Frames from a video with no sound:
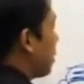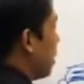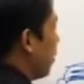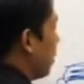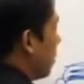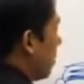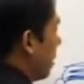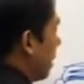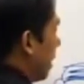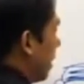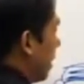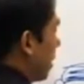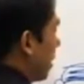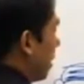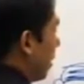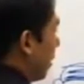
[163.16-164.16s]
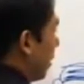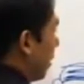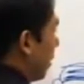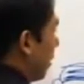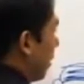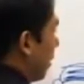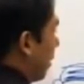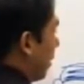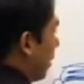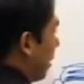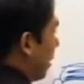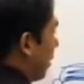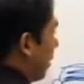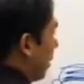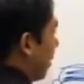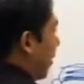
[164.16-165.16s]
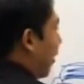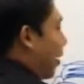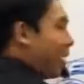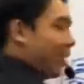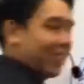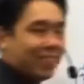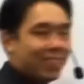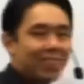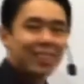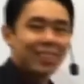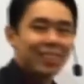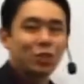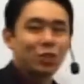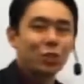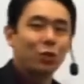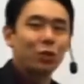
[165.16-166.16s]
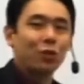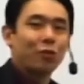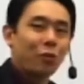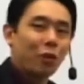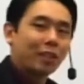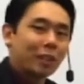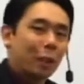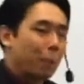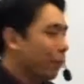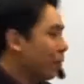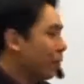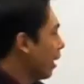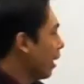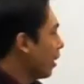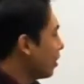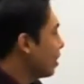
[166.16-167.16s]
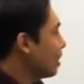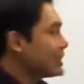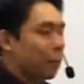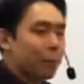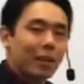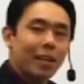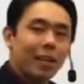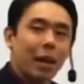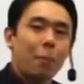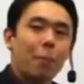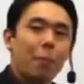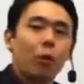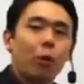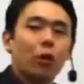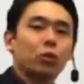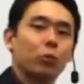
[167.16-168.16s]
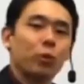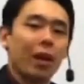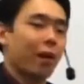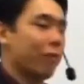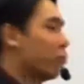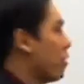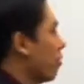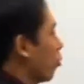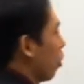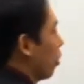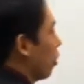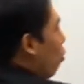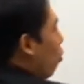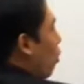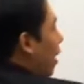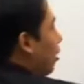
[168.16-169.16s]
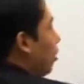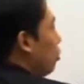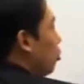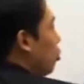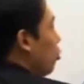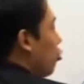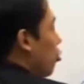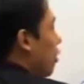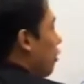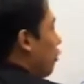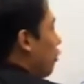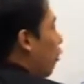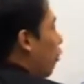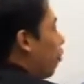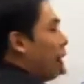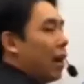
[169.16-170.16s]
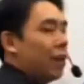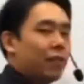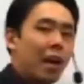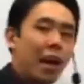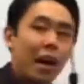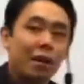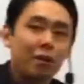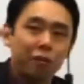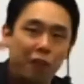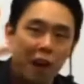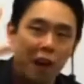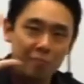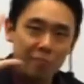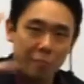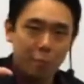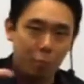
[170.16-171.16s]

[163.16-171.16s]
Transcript: even a bit lazy. Alright? So, for example, under this subheading, how many points do we have? We have got 1, 2, 3, 4, 5. 5 main